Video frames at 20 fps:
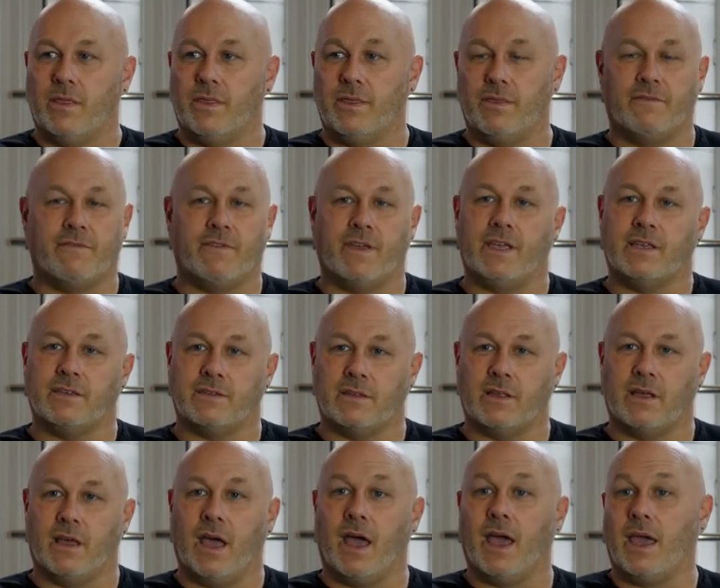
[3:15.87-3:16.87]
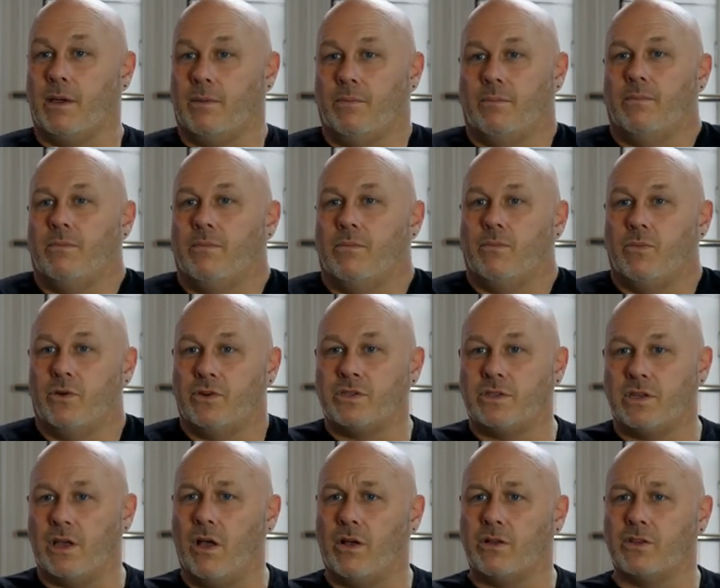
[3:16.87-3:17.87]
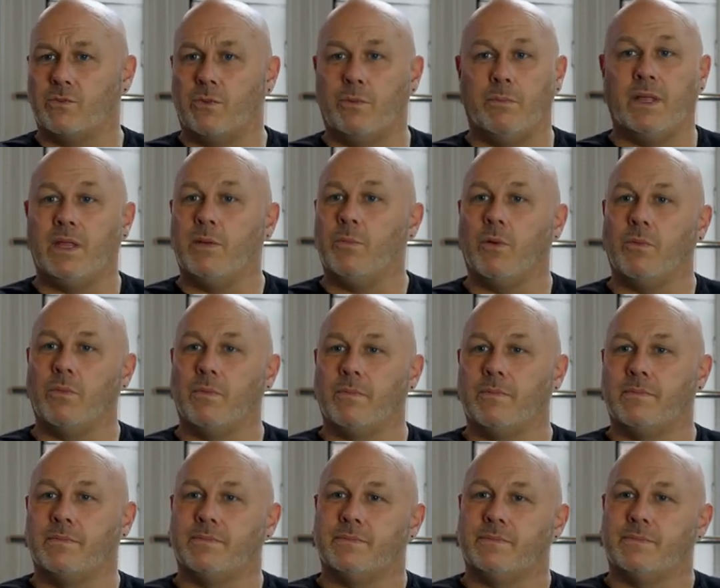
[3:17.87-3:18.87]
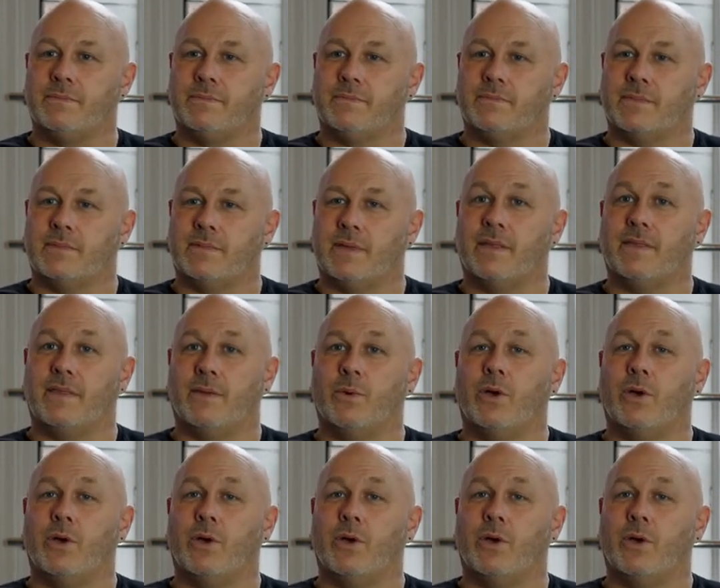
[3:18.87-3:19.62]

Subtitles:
the fees that I was charged were minimal. And they